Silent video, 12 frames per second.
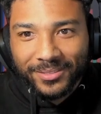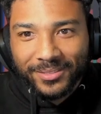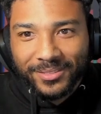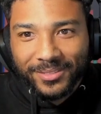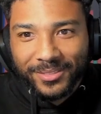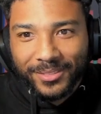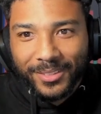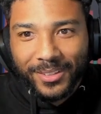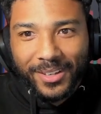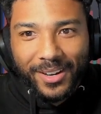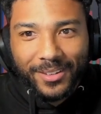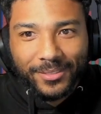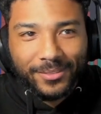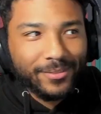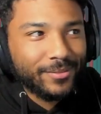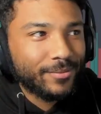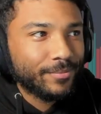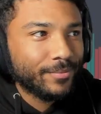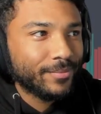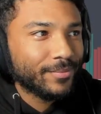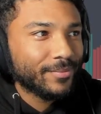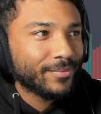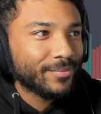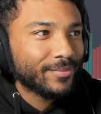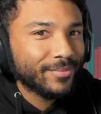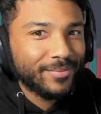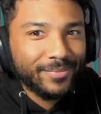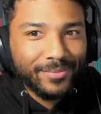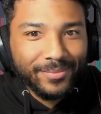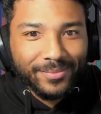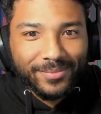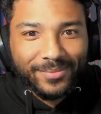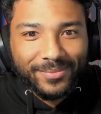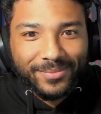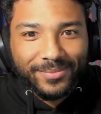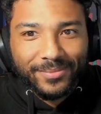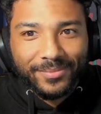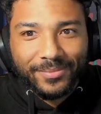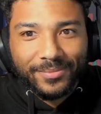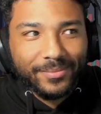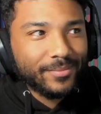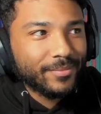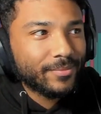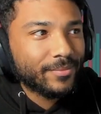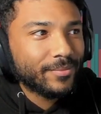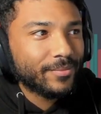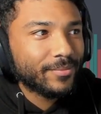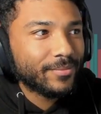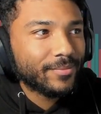(silence)